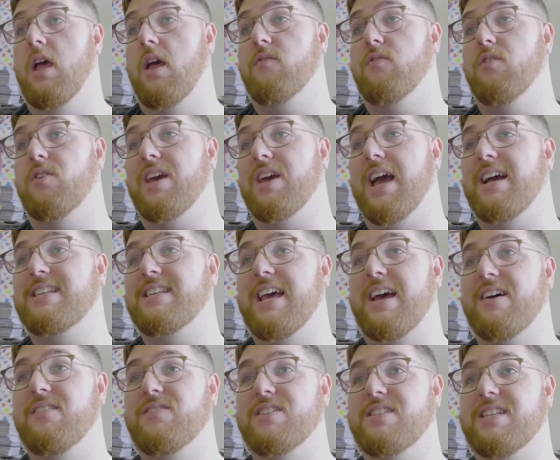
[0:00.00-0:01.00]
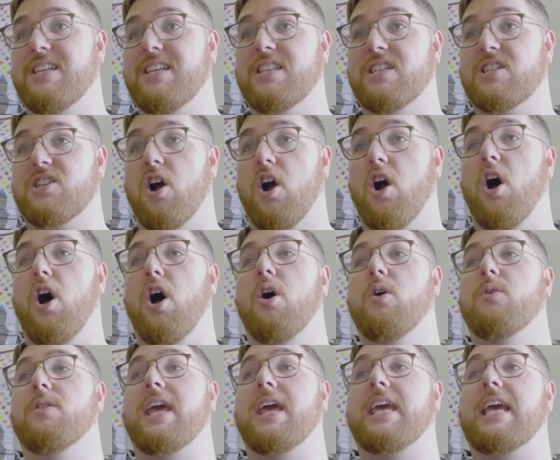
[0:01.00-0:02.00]
If you guys haven't seen this card.
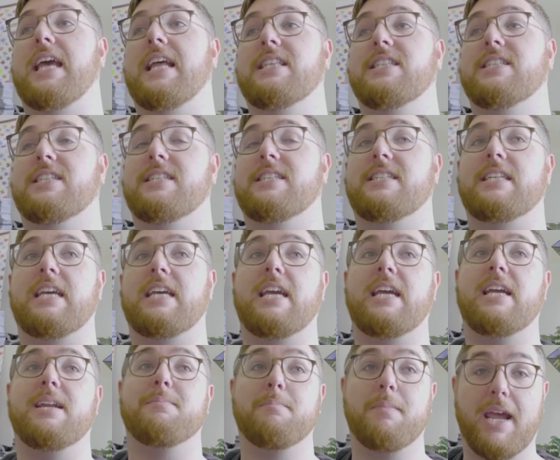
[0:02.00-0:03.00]
Oh, they concede!